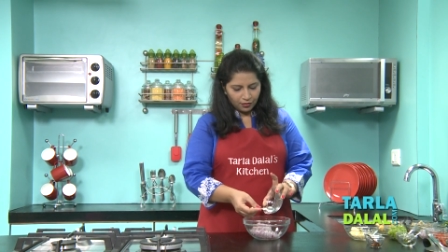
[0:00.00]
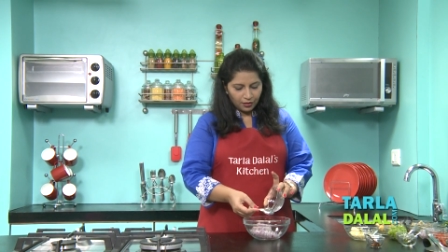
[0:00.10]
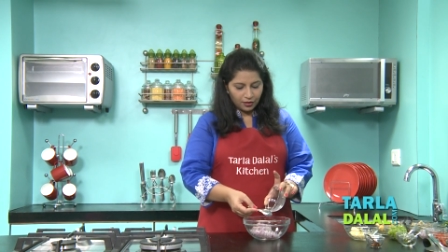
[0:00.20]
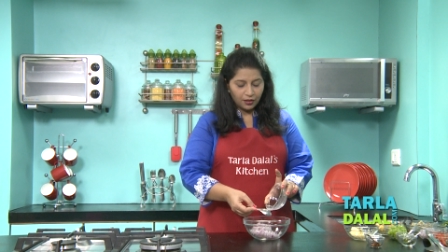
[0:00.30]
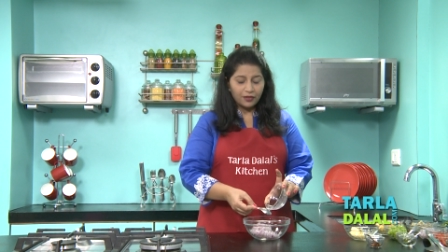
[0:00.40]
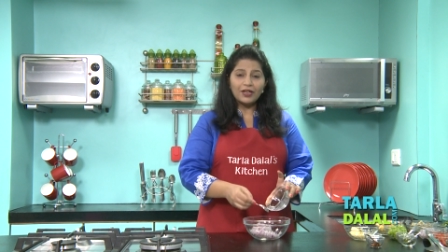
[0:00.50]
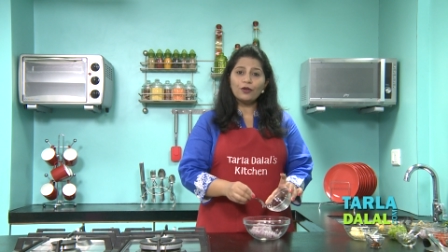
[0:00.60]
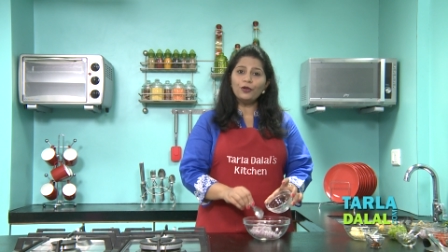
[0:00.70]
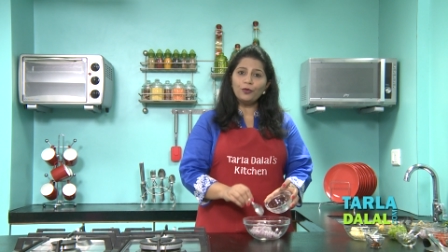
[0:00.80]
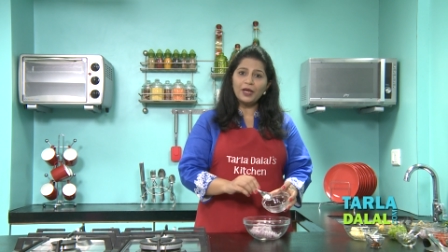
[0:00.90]
Here we are
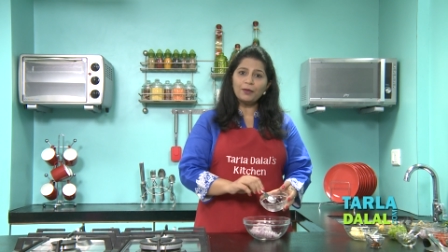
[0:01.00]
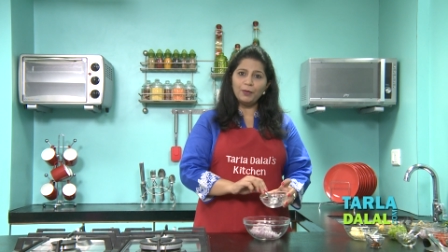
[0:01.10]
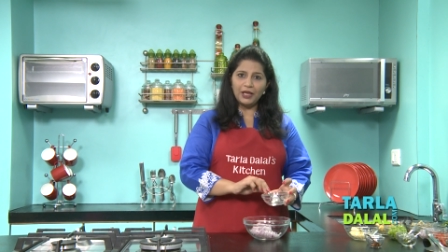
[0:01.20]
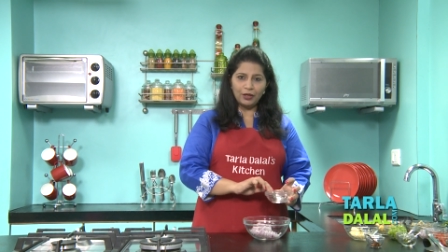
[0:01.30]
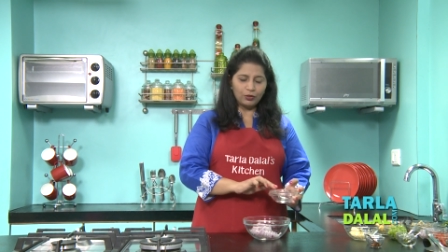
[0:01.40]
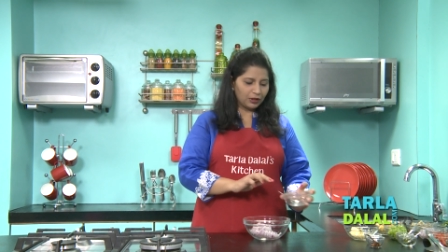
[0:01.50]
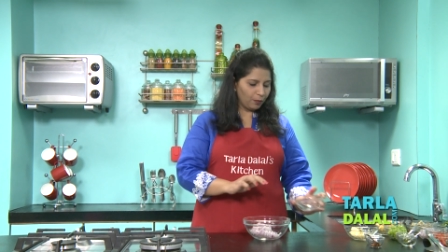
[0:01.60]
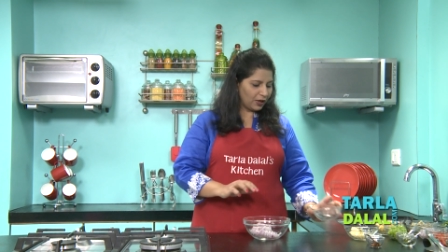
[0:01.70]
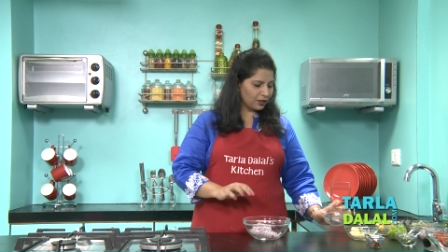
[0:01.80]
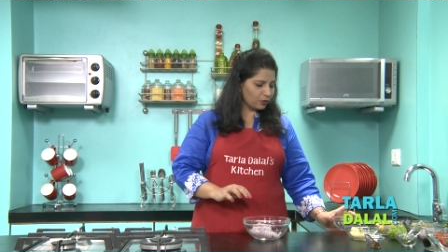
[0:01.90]
going to make mini
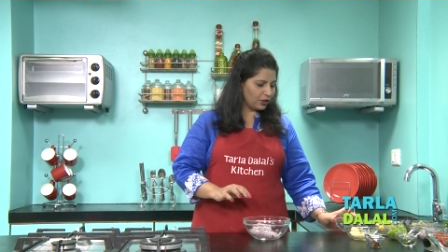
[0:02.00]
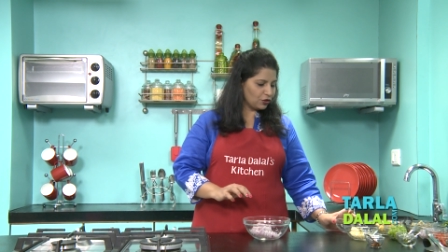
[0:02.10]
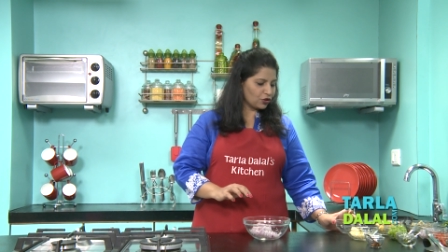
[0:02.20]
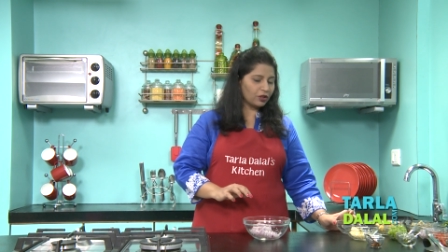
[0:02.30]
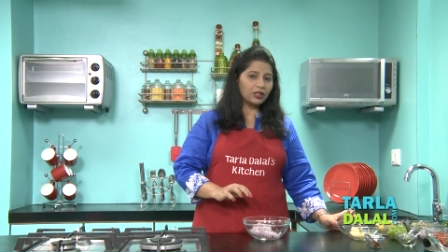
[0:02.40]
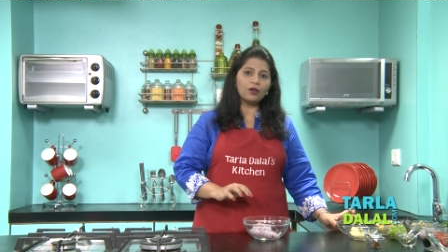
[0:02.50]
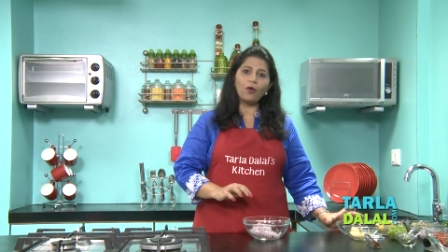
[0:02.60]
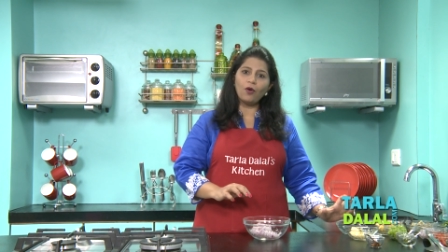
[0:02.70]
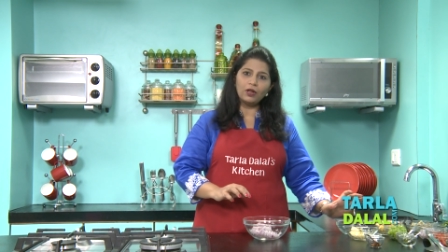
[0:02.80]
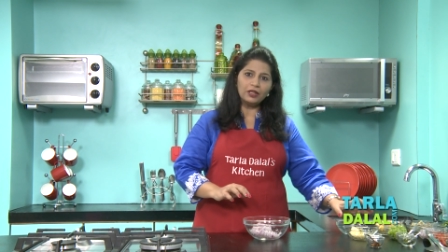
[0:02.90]
uttapas, so ensure that
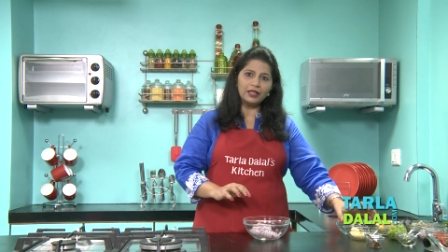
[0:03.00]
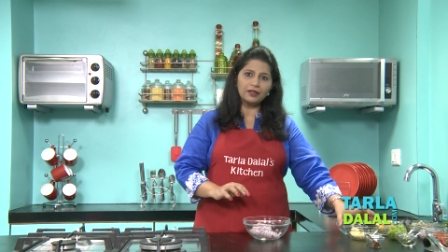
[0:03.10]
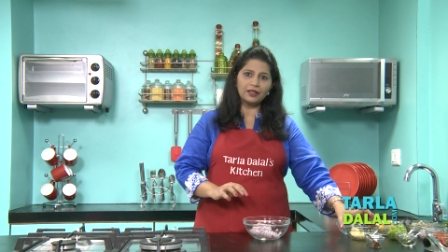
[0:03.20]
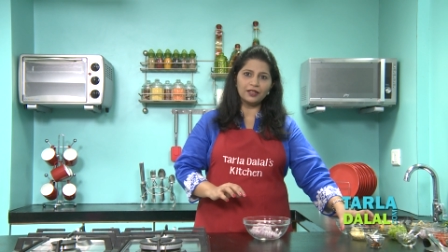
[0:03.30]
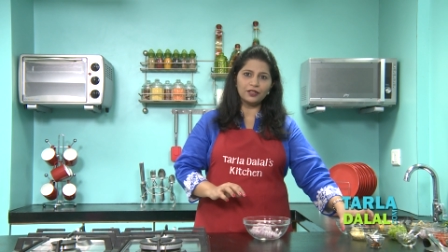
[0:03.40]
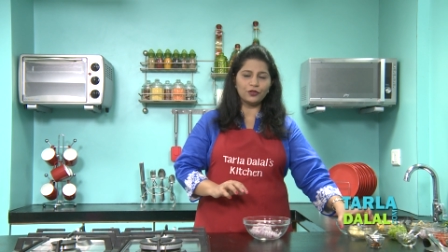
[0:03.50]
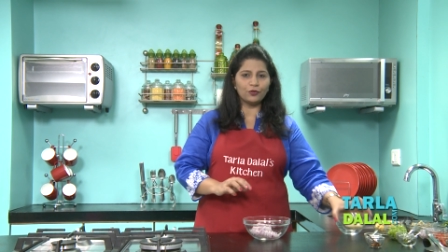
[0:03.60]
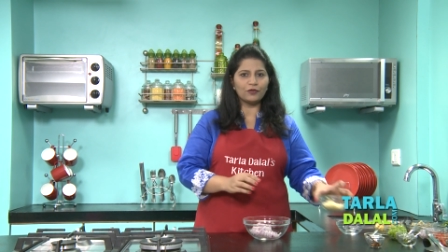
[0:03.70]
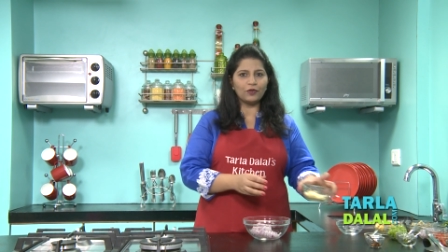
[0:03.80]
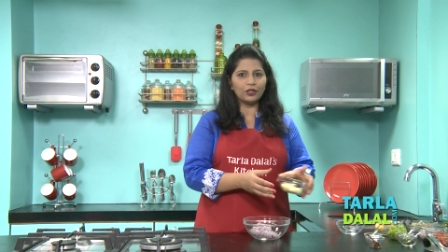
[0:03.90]
all the ingredients
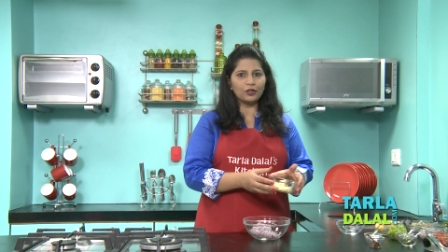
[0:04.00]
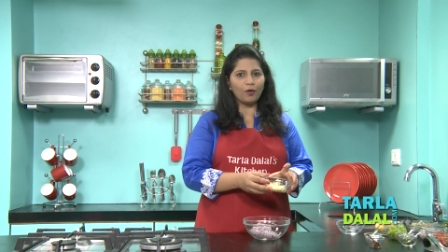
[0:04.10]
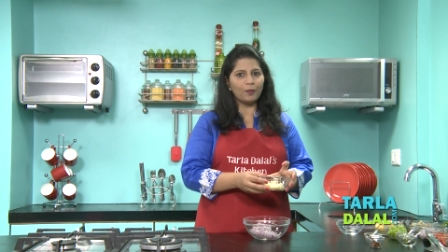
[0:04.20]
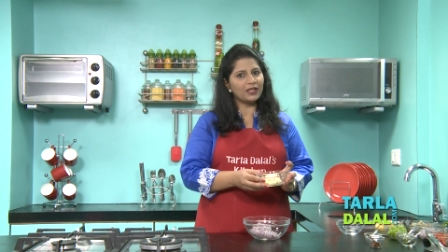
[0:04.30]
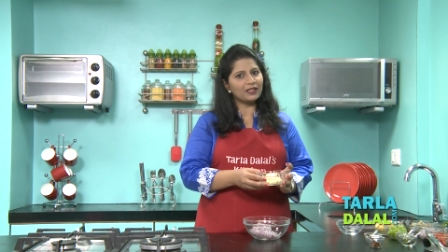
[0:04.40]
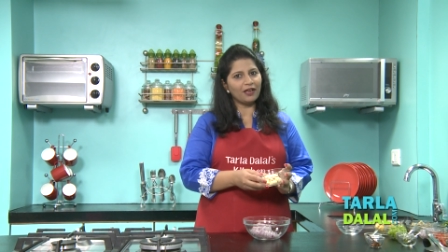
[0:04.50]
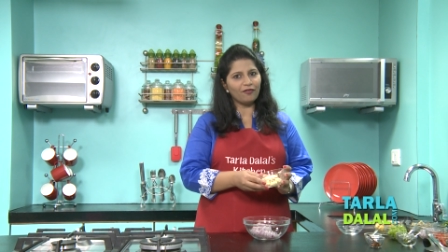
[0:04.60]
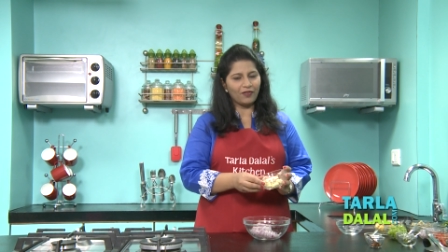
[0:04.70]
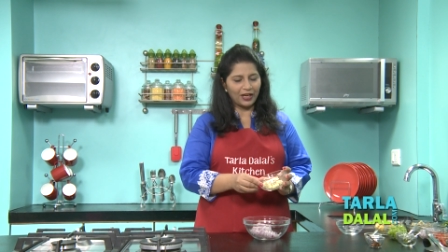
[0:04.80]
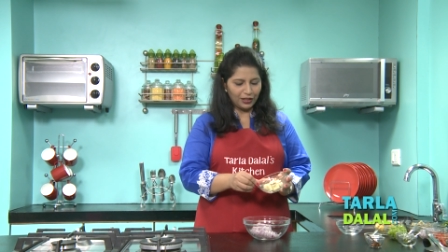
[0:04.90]
used for the toppings are
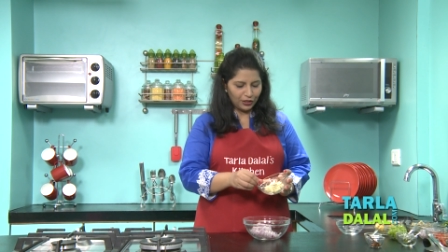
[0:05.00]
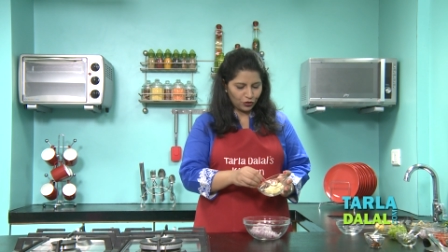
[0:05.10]
finely